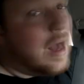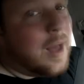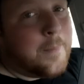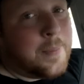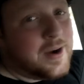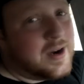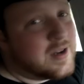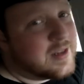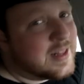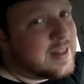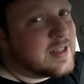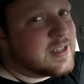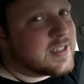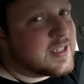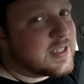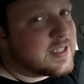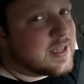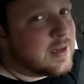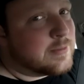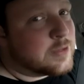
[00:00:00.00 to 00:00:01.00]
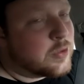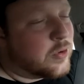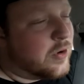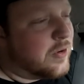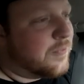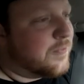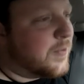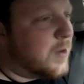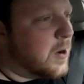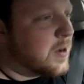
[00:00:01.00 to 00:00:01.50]
Apparently, this is some
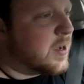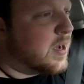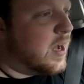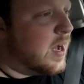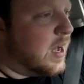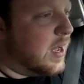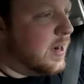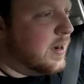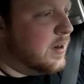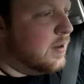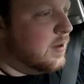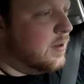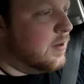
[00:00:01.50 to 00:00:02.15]
sort of fur con.